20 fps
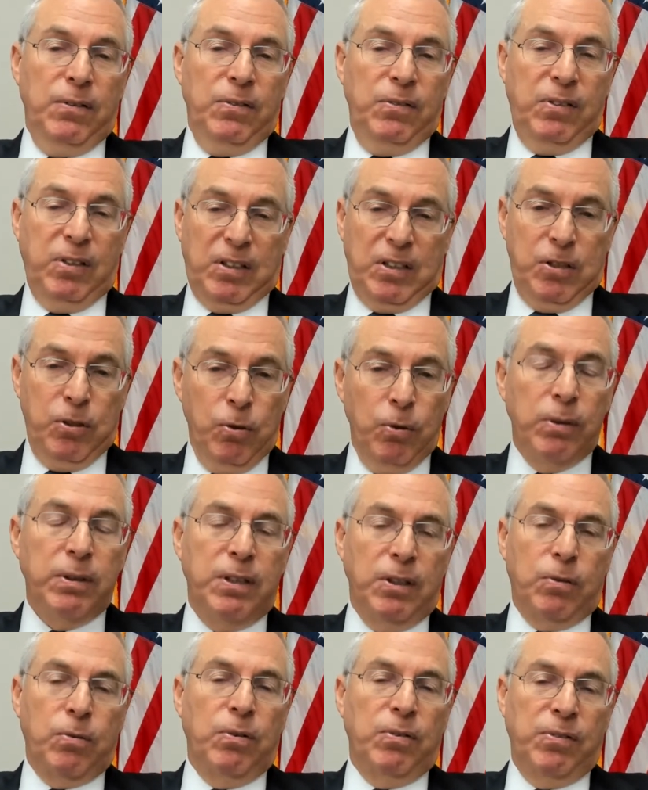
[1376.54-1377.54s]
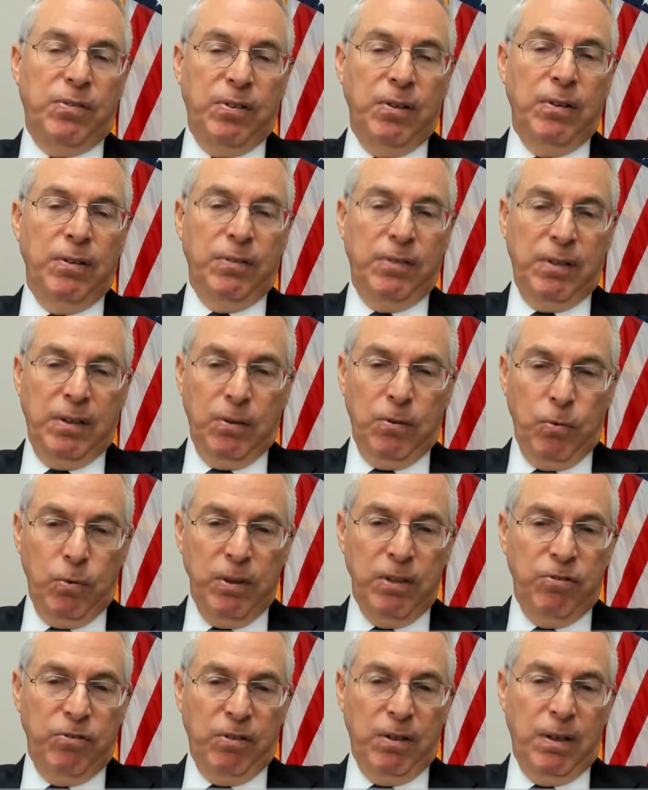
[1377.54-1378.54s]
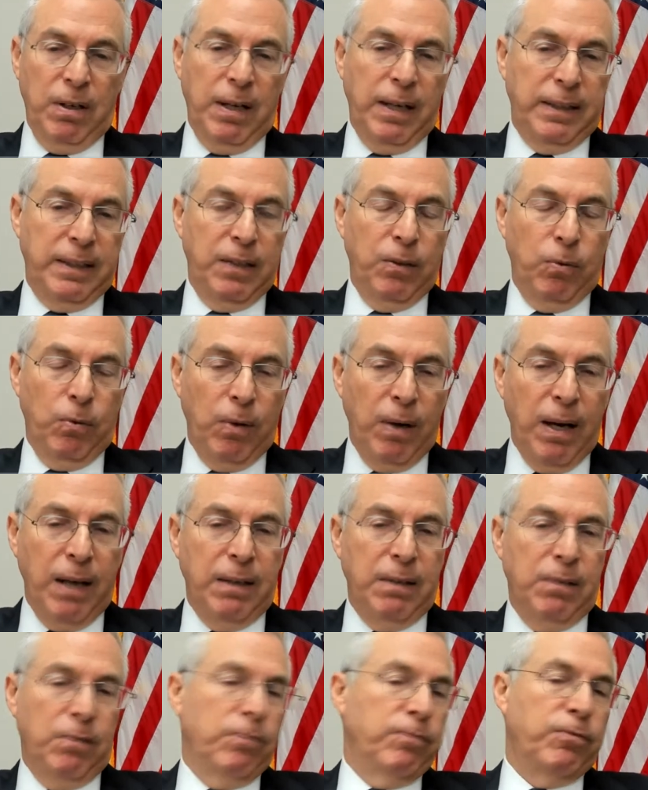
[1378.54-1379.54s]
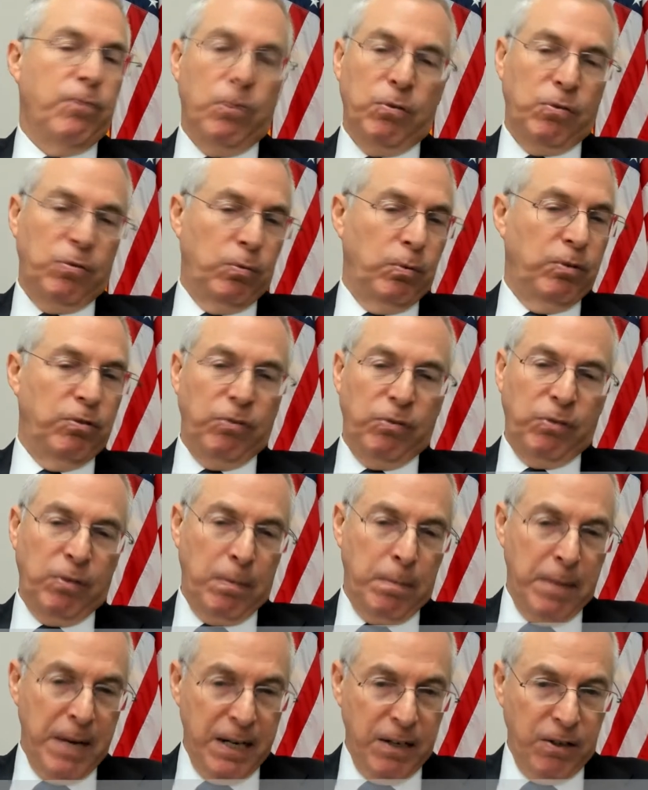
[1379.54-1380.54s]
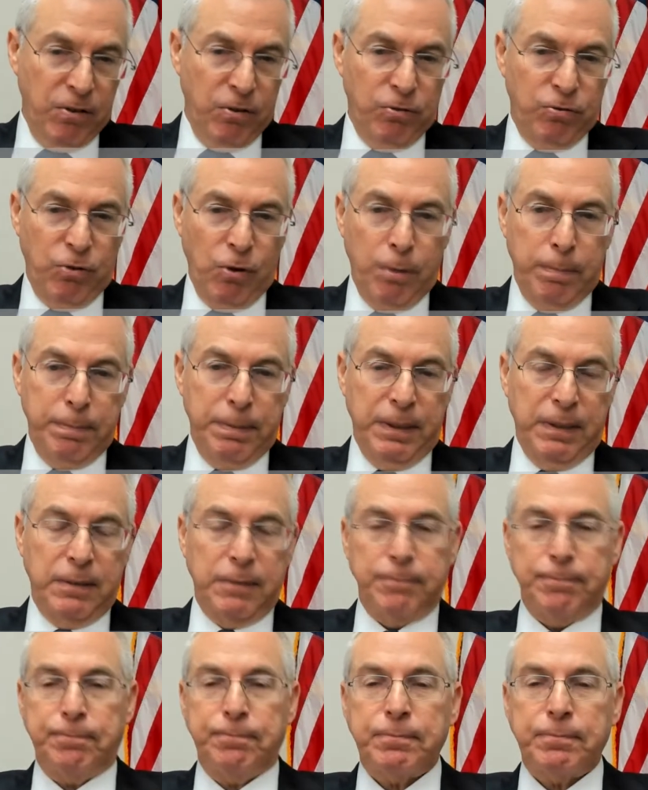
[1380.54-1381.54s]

security concerns in the region, like Iran, of course, which is a major topic